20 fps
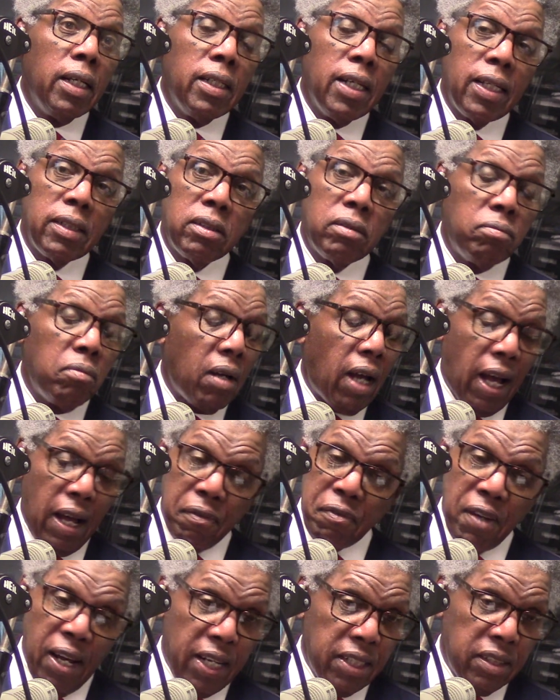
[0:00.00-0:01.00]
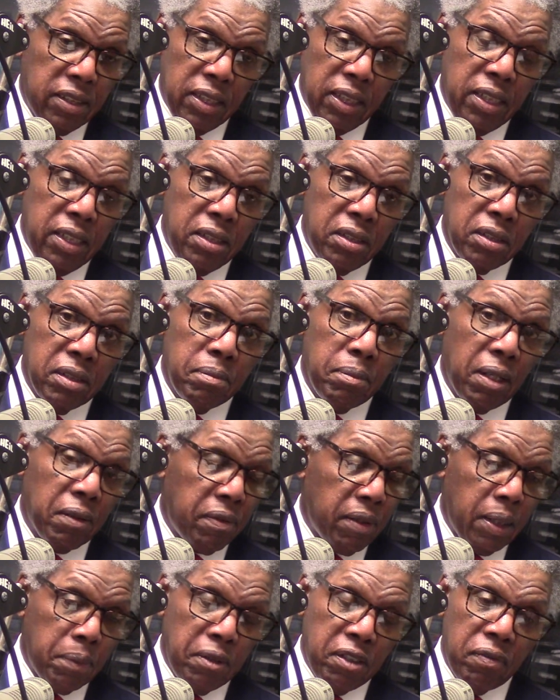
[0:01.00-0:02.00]
And that's, I find it's easier, my
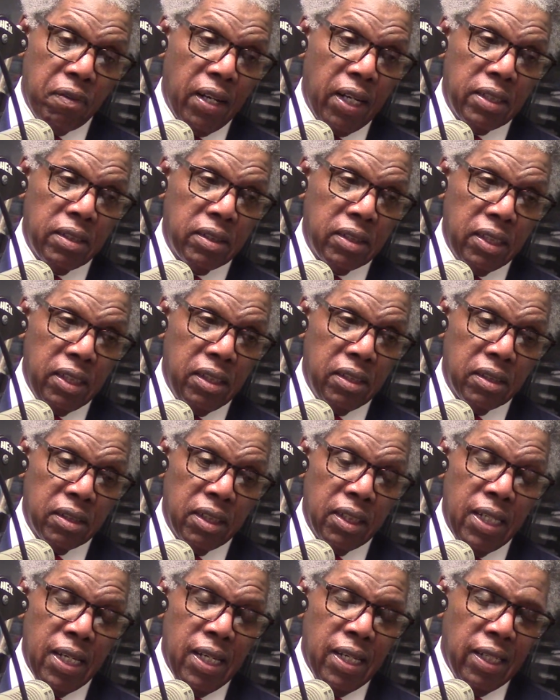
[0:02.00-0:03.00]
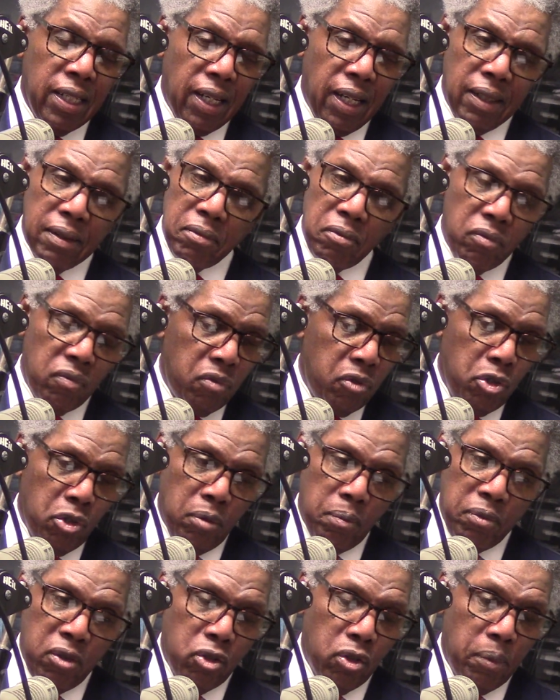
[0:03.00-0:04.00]
family find it's easier.
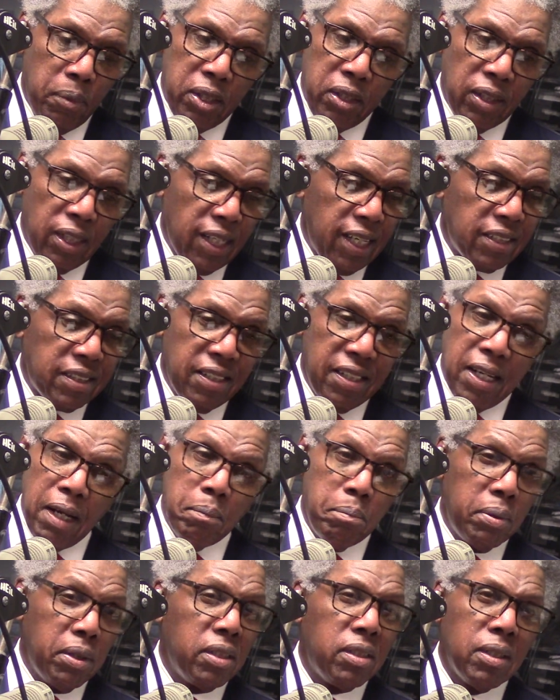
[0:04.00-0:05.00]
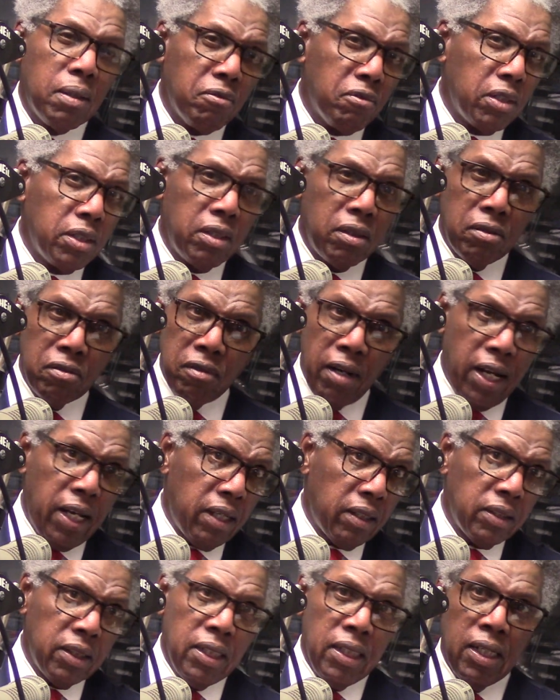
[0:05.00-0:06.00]
Normally on election day, I'm busy, I'm running
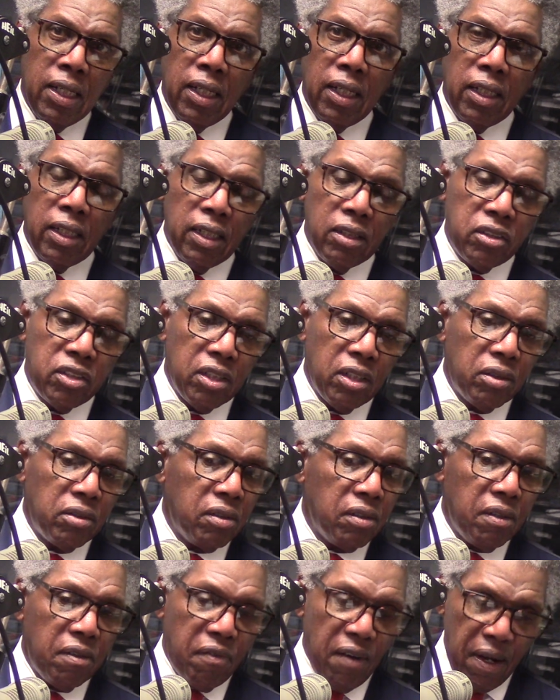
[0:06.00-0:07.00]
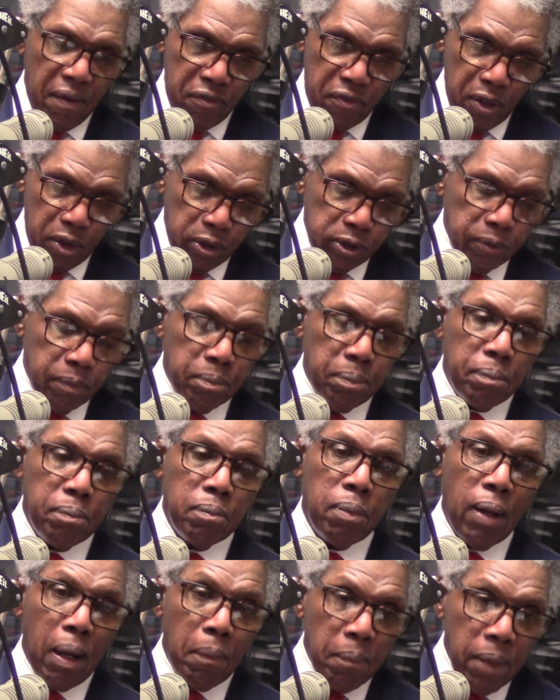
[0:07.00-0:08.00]
around. Yeah. So if I vote
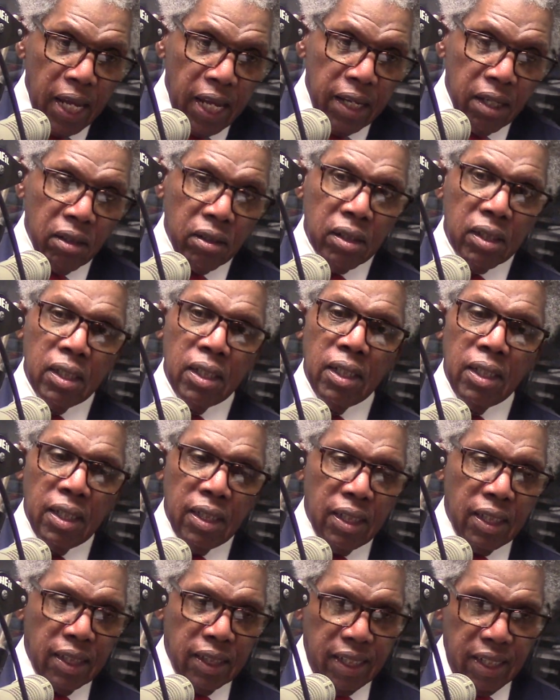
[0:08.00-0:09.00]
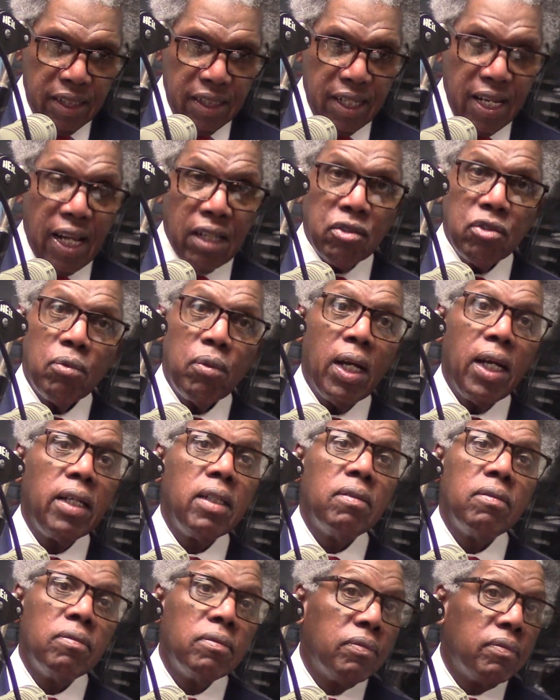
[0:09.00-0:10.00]
by mail, get it out the
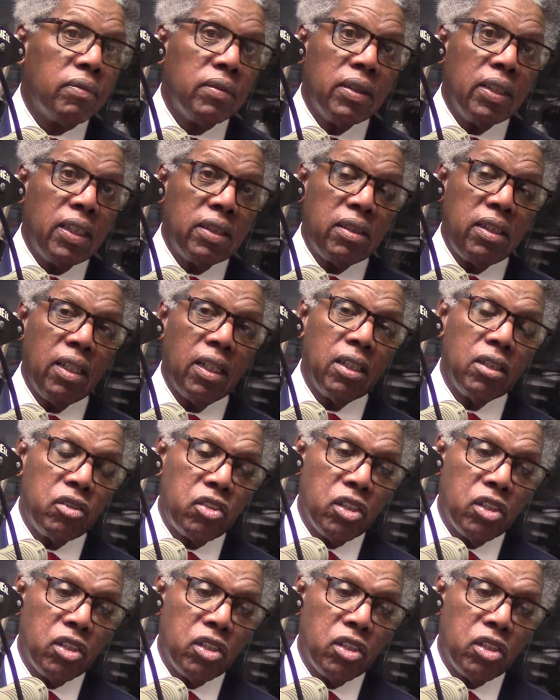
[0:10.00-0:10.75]
way, it's done.